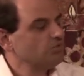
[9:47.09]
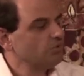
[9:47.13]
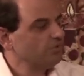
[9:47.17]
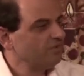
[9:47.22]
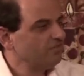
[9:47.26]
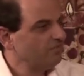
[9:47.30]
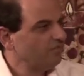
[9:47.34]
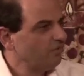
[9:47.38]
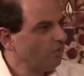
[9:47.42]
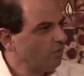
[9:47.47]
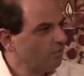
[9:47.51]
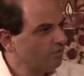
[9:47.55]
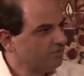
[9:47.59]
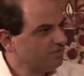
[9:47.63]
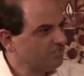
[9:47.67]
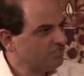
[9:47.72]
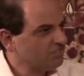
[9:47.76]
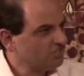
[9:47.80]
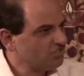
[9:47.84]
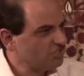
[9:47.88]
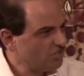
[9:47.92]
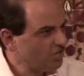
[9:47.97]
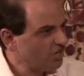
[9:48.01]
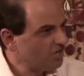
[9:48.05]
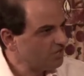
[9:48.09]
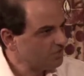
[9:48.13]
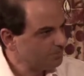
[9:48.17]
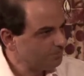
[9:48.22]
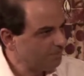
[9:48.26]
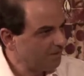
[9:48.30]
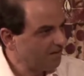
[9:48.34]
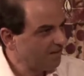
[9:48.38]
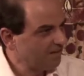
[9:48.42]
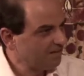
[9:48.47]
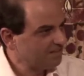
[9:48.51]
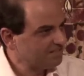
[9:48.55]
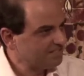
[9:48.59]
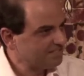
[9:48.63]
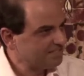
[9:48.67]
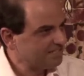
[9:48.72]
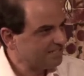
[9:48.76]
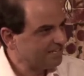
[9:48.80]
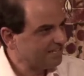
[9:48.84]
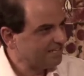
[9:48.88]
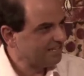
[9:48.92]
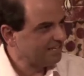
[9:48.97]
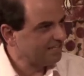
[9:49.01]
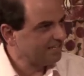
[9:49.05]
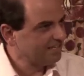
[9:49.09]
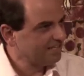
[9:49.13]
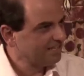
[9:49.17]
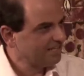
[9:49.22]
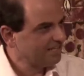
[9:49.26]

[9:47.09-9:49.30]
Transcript: You're involved in church planting.